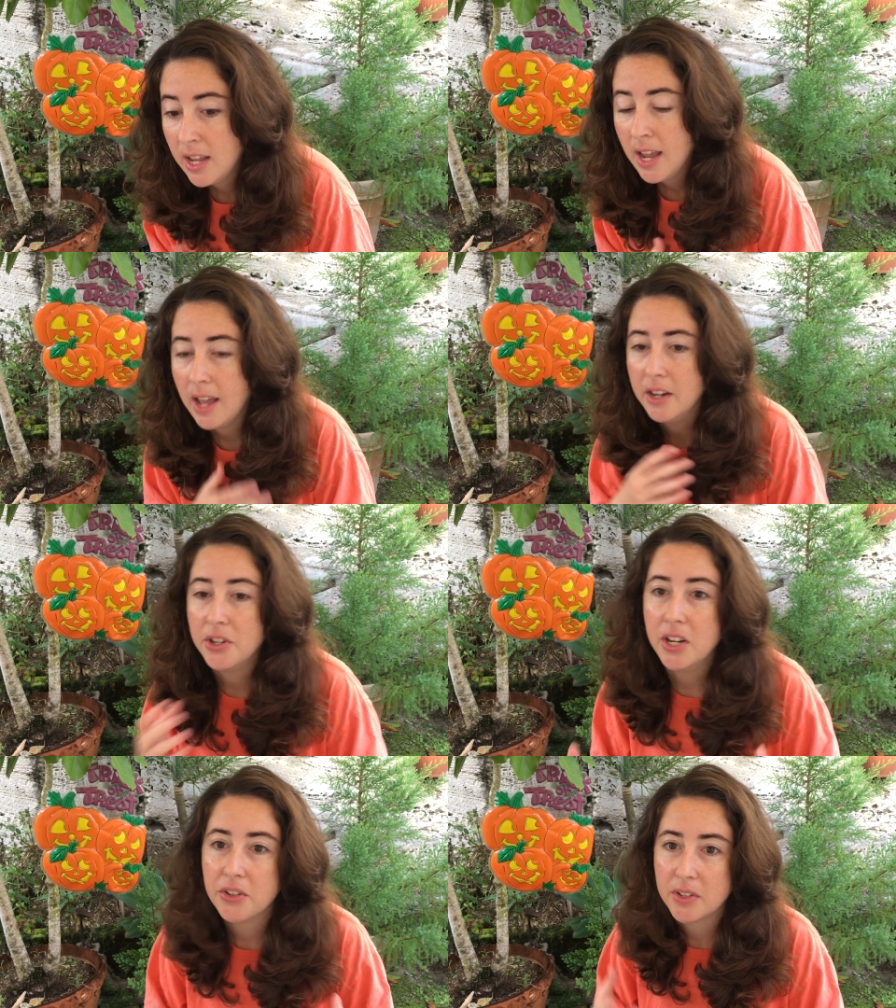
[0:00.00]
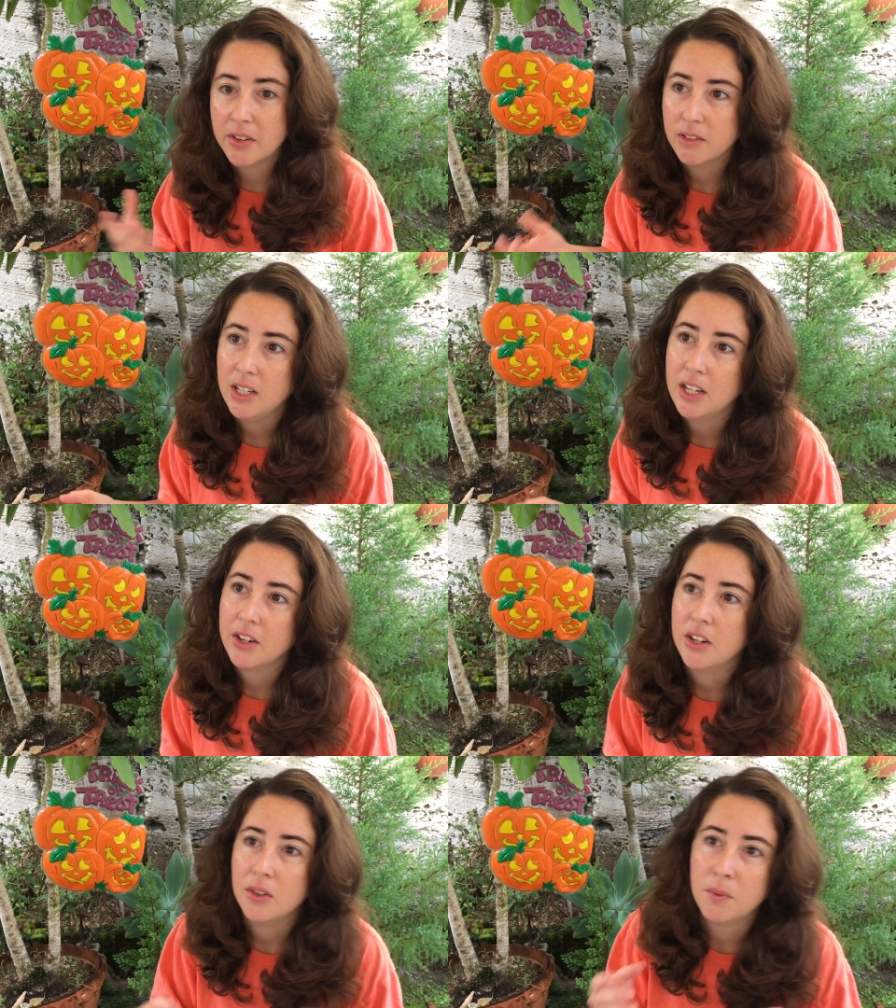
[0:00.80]
and it changes every year
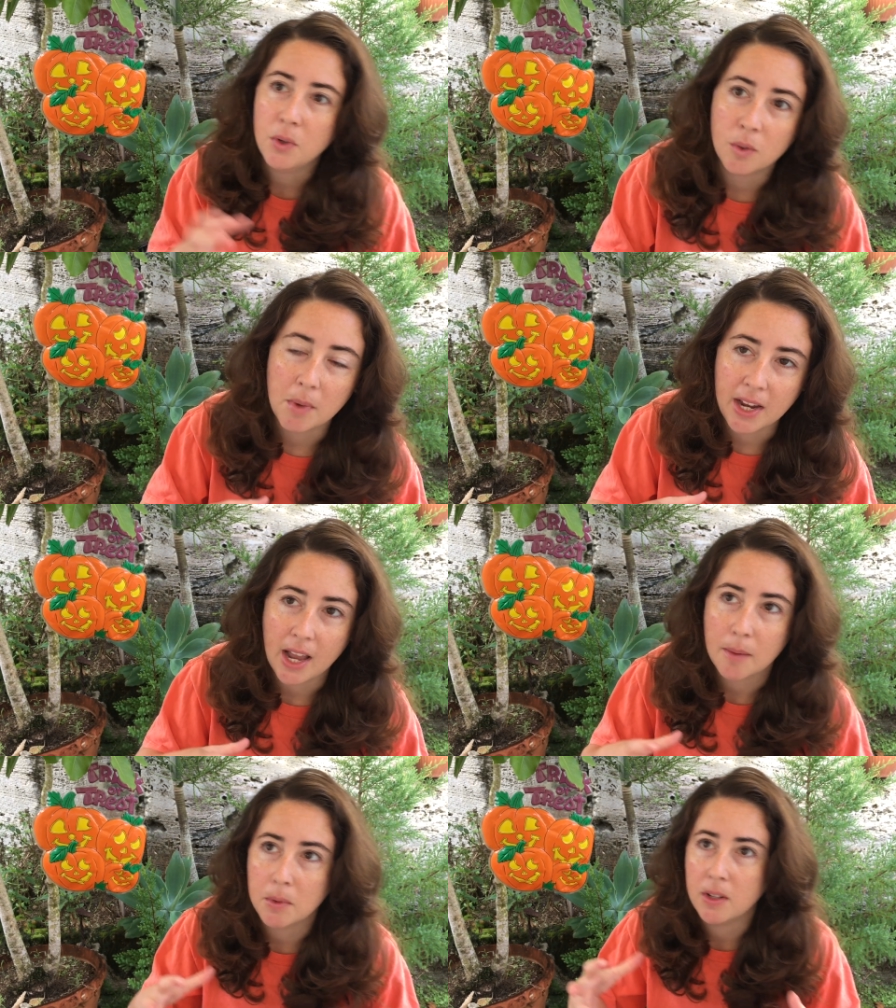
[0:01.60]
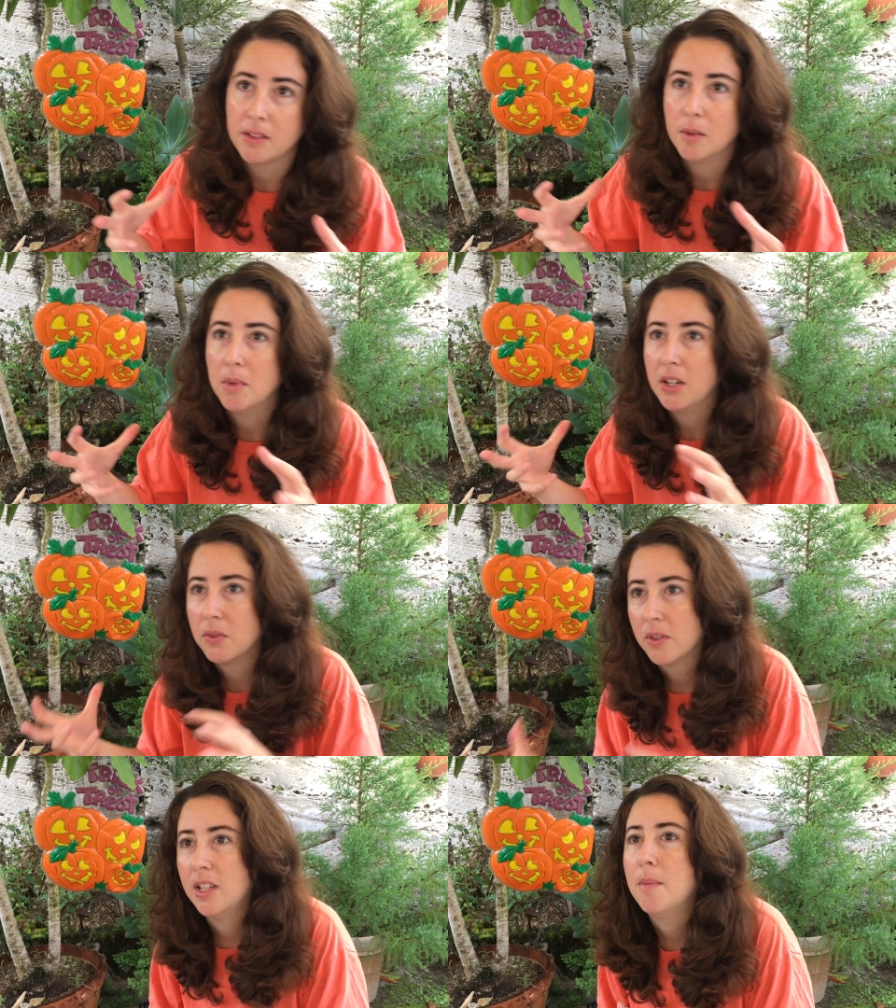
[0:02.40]
and is fueled by capitalism, and it's
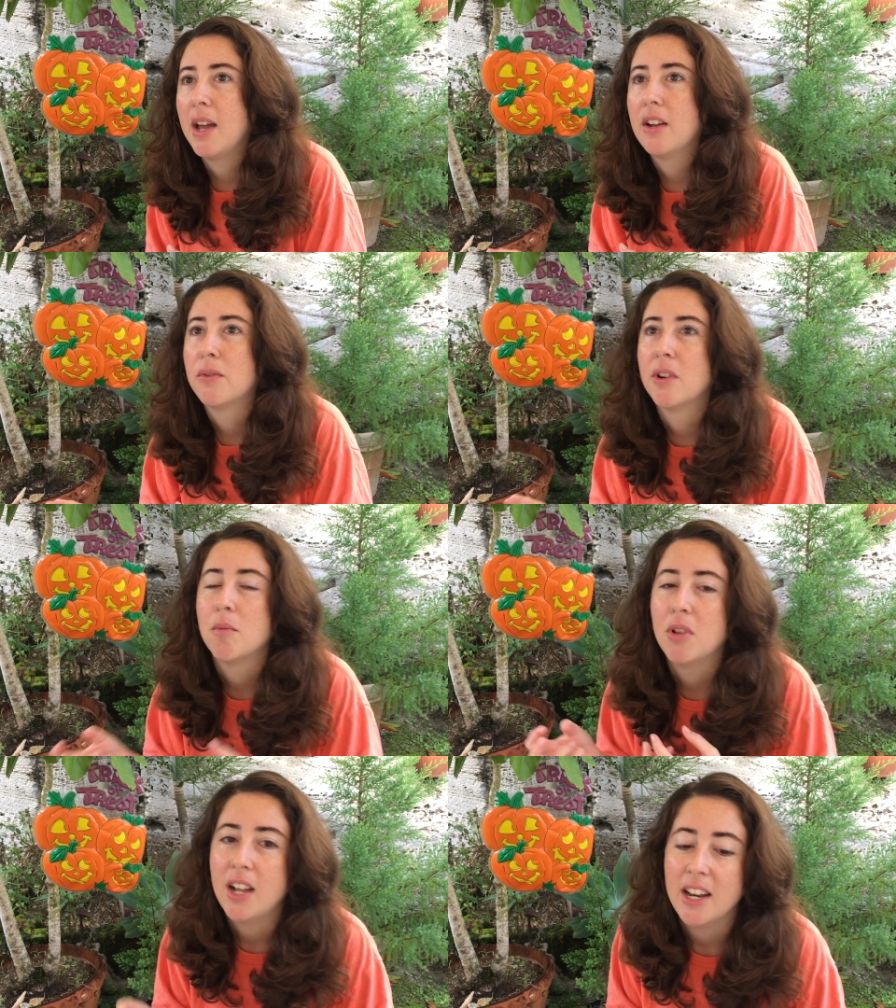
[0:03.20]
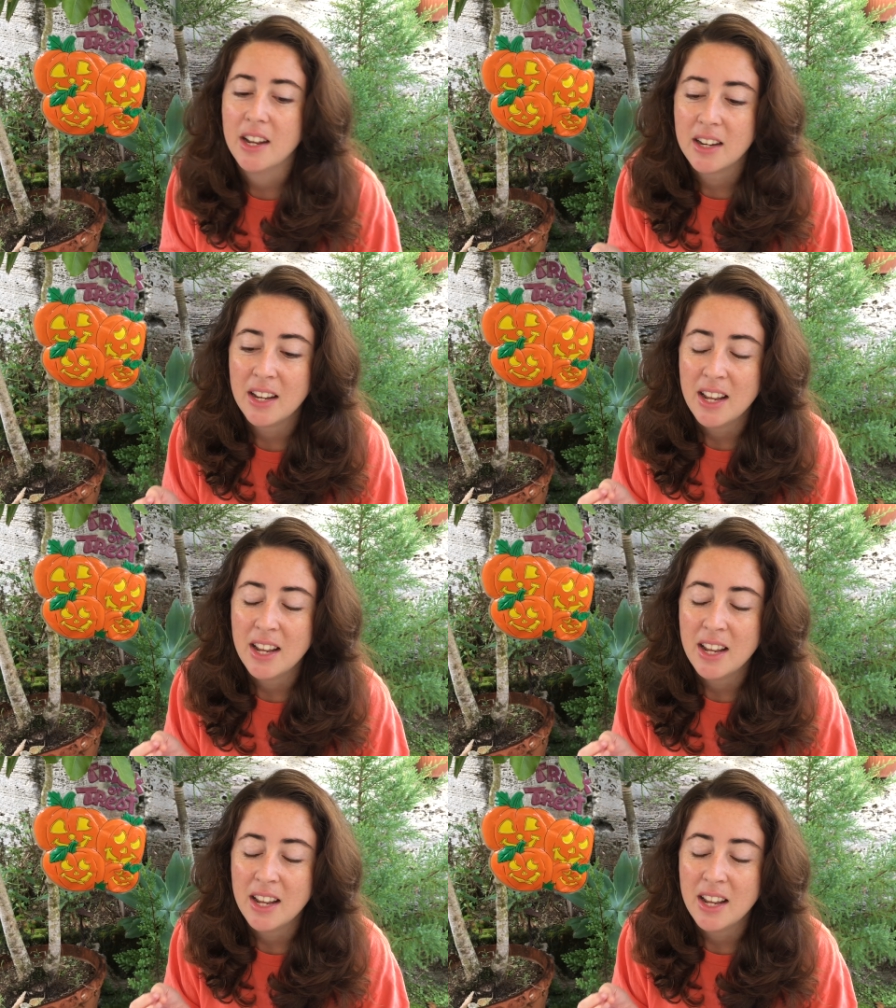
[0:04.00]
really bad for our planet.